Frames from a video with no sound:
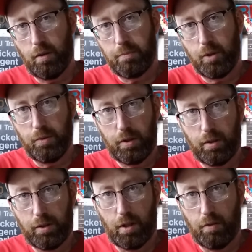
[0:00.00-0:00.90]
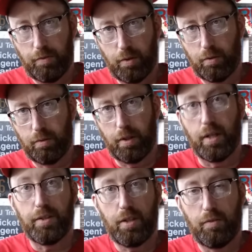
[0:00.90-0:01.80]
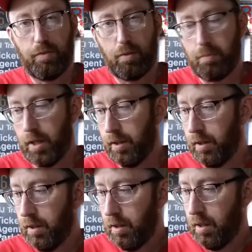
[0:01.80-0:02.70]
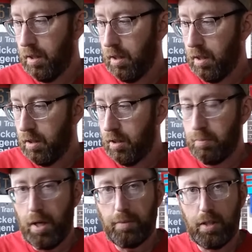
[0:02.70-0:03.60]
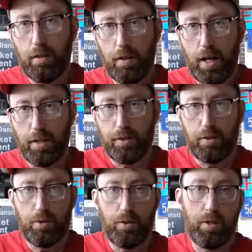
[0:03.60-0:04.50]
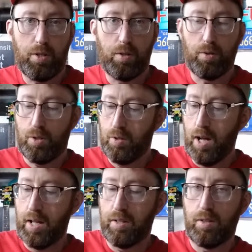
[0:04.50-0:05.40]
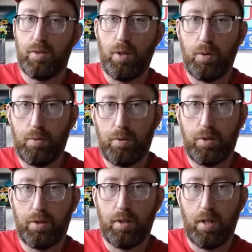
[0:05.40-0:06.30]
I'm using a cell phone and a cell phone mic, you can probably hear it has the traditional Strat tones.